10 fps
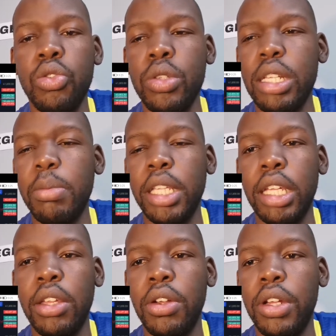saw
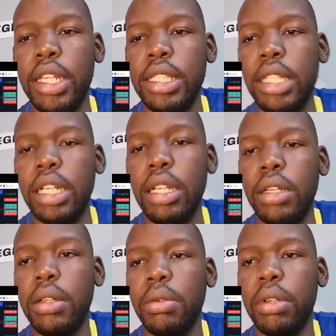something here
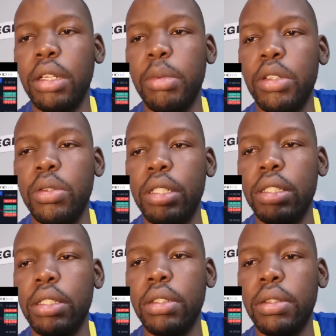yesterday. Let me do this.